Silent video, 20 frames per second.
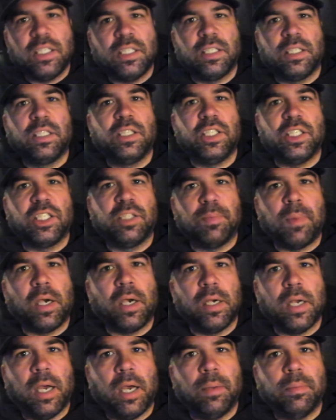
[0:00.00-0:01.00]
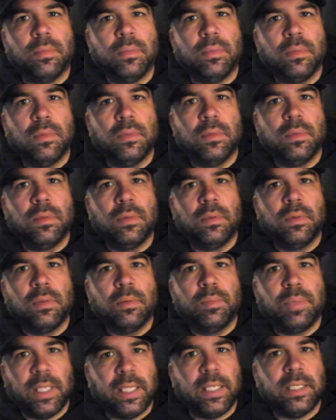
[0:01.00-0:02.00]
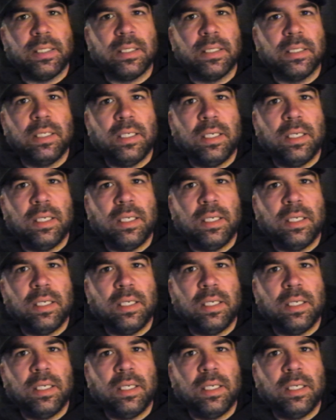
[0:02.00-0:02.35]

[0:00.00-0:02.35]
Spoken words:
smarten up, please.